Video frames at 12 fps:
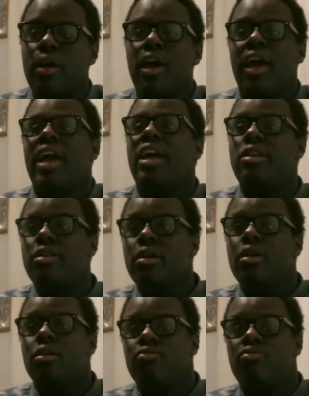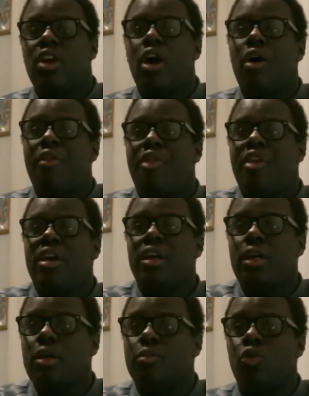and they all
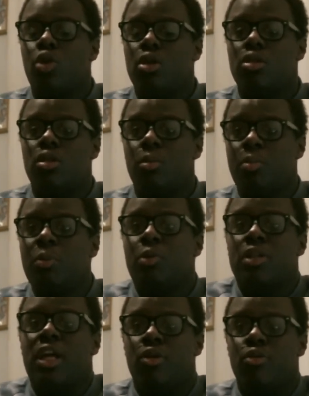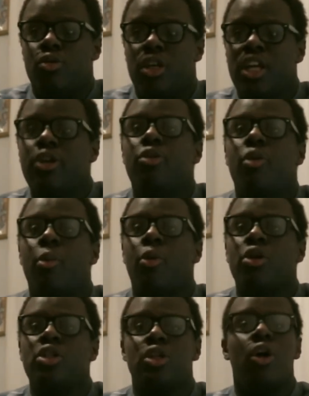think, well, the people that hear the
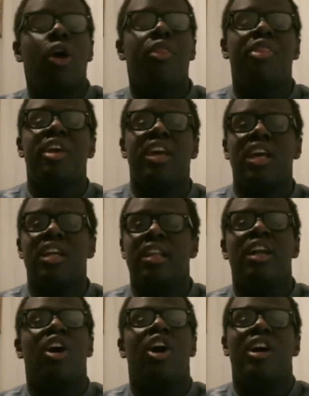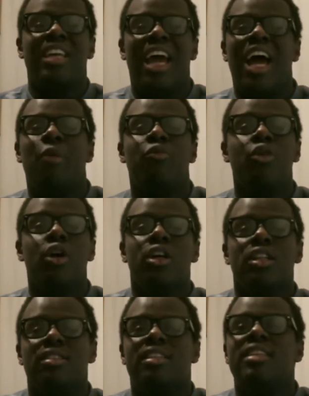reports, they're all thinking that, oh yeah,
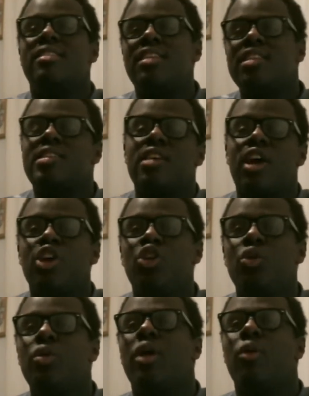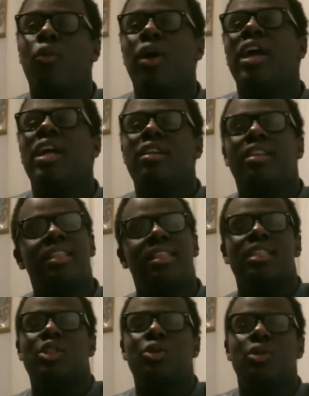did this unit win? Did
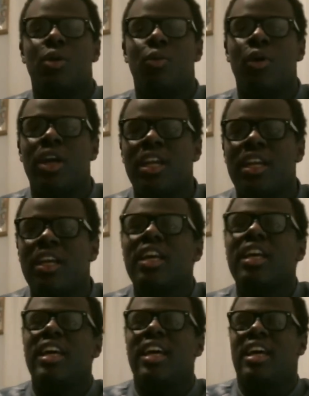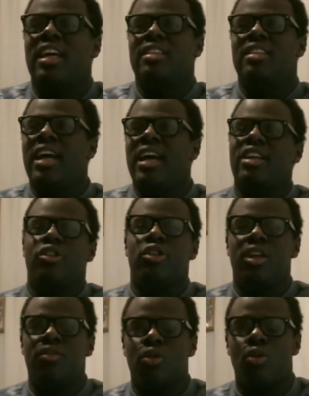this unit win? And the guys that are
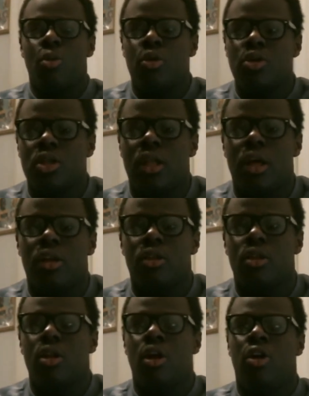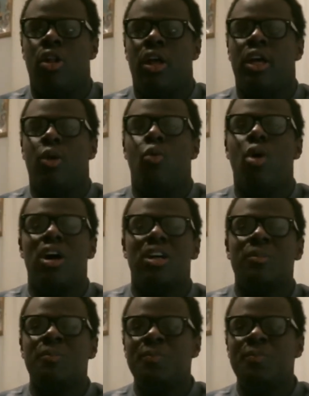giving the reports are like, well,